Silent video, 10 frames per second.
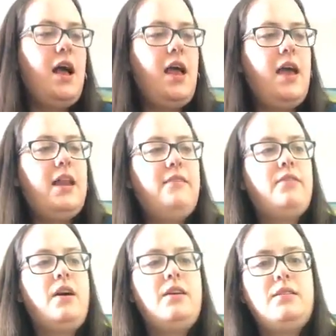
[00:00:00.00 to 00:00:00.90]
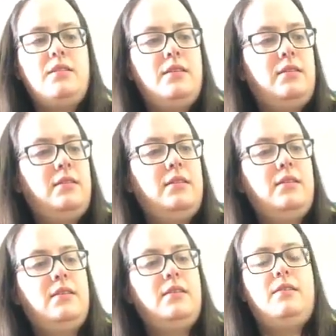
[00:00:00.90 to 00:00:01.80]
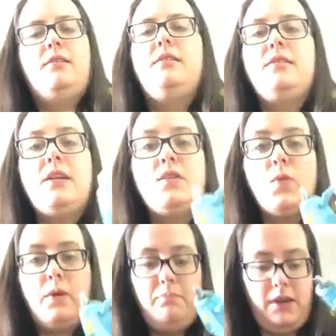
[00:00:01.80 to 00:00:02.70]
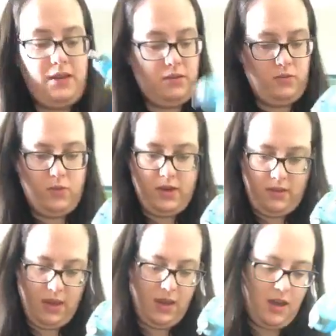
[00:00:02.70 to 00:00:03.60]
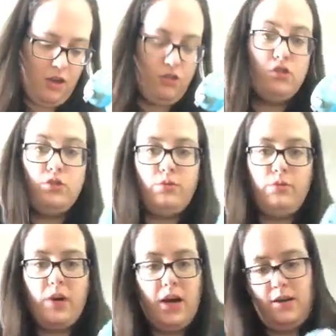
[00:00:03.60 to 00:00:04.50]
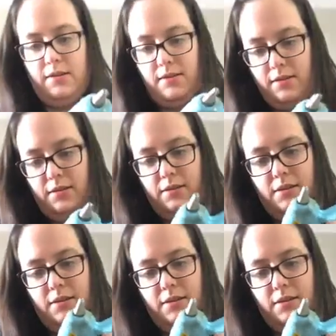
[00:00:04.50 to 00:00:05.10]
And I've got, this does work best with a glue gun.